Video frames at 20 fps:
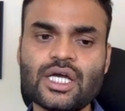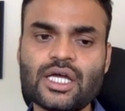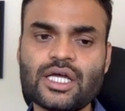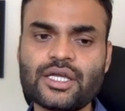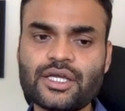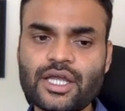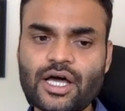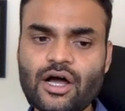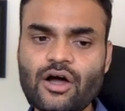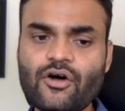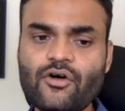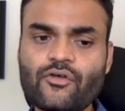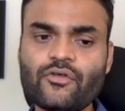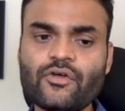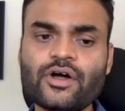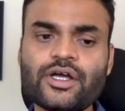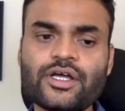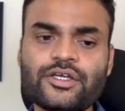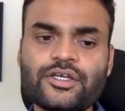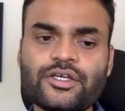
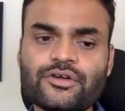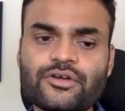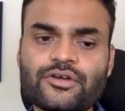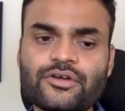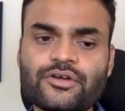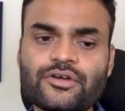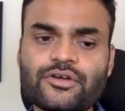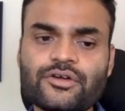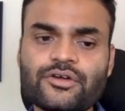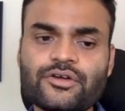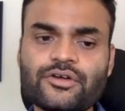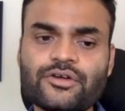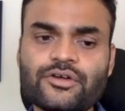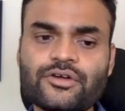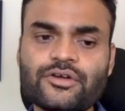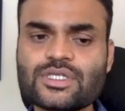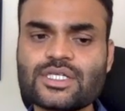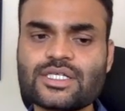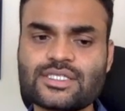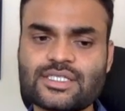Now your class
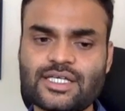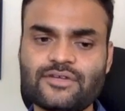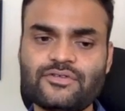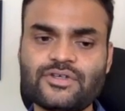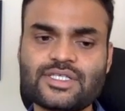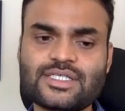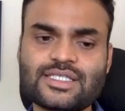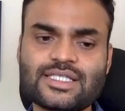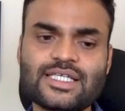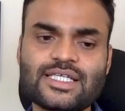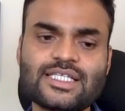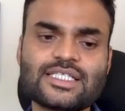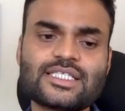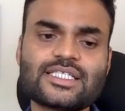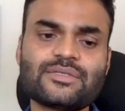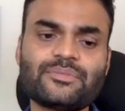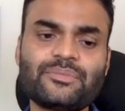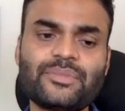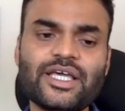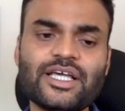user service
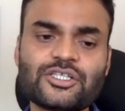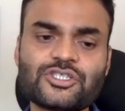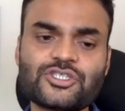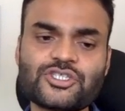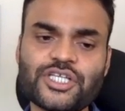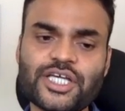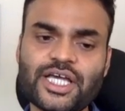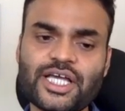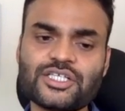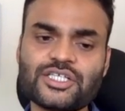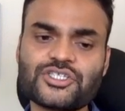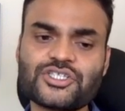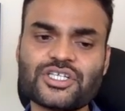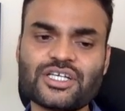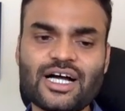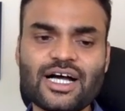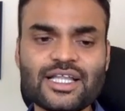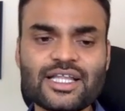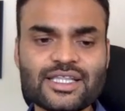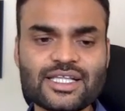is being changed
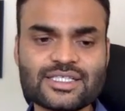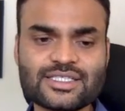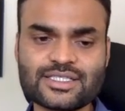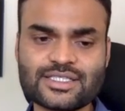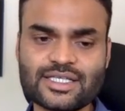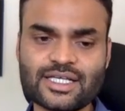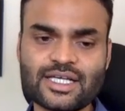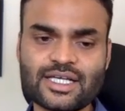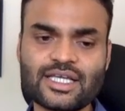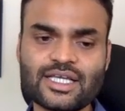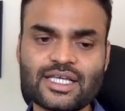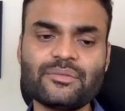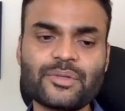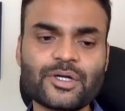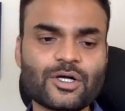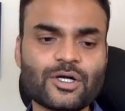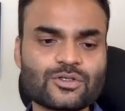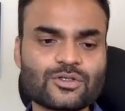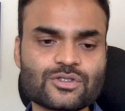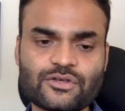unnecessarily
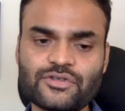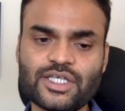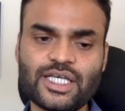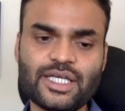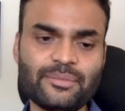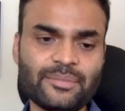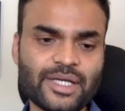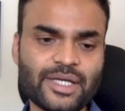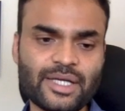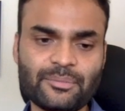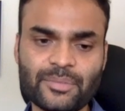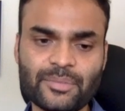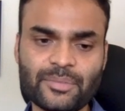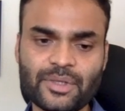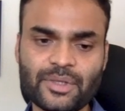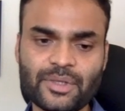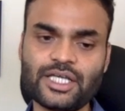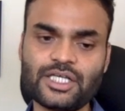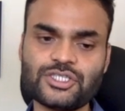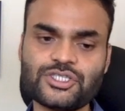because of the email
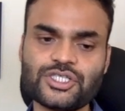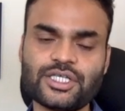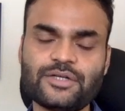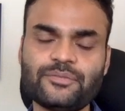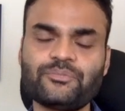implementation.